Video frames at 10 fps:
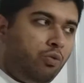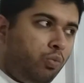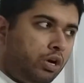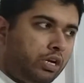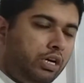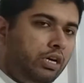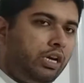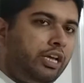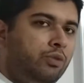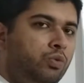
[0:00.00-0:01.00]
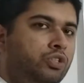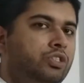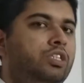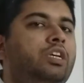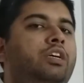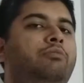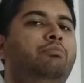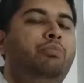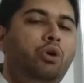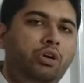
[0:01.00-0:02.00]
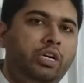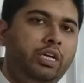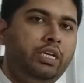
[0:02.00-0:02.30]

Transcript: what earlier was bought